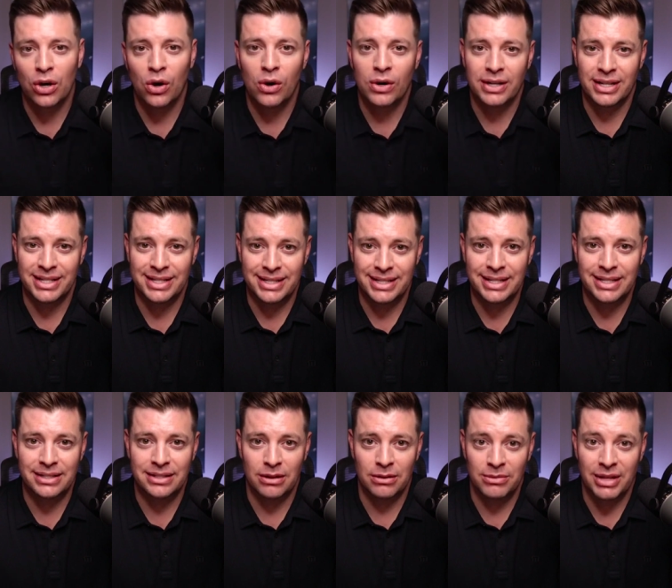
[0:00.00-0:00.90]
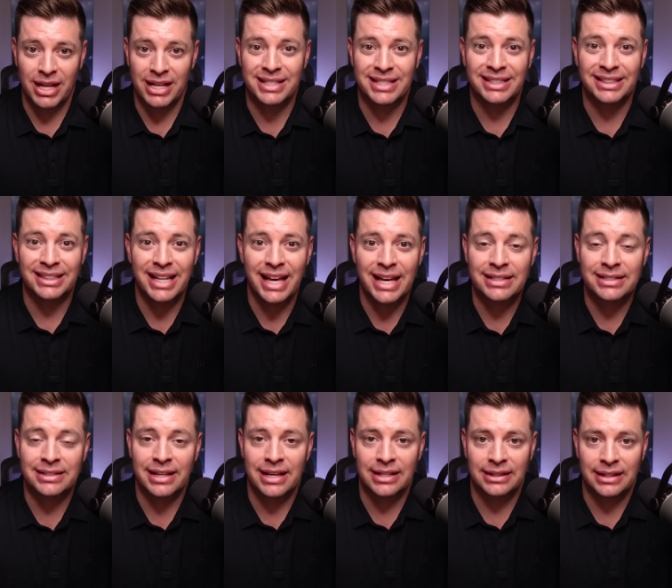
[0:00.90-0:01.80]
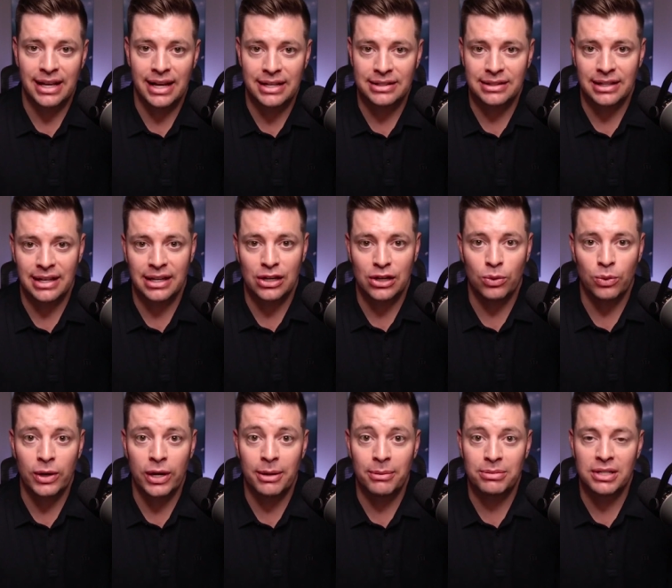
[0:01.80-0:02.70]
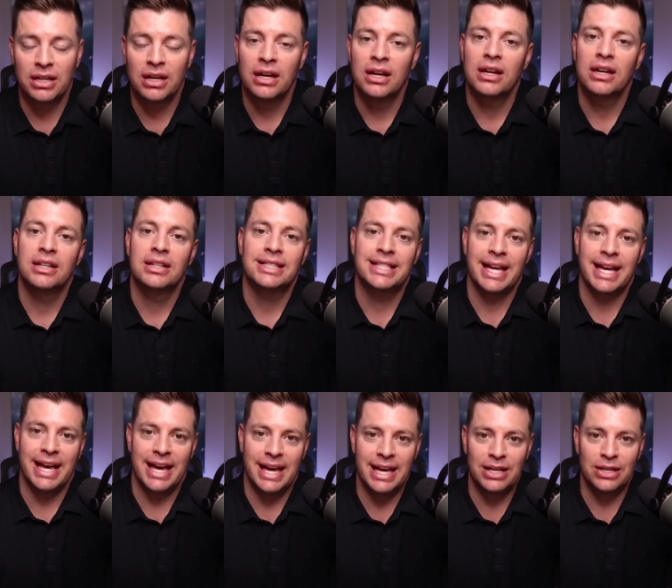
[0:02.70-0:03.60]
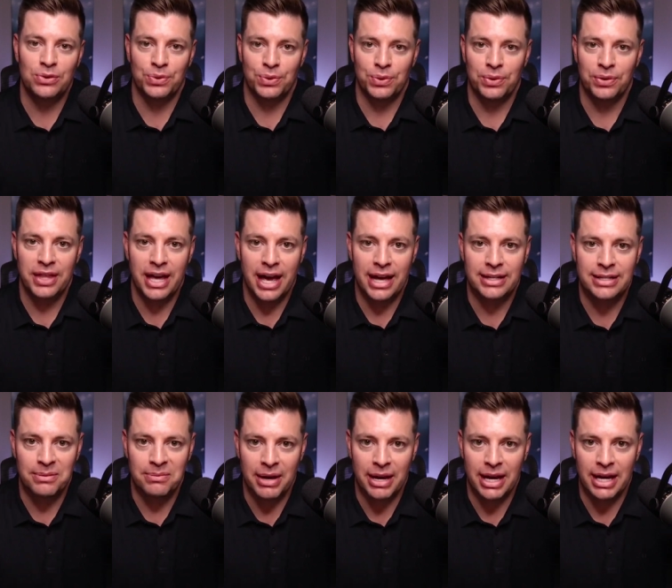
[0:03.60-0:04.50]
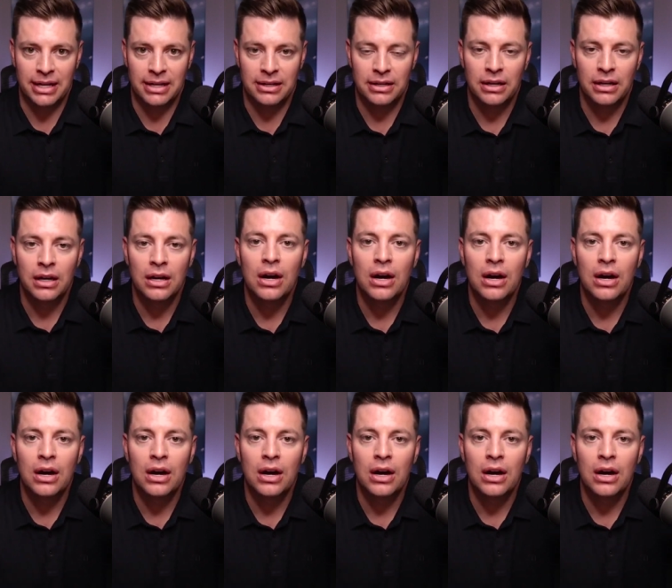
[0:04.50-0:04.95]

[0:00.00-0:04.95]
on a system that's less and less equipped to handle that demand?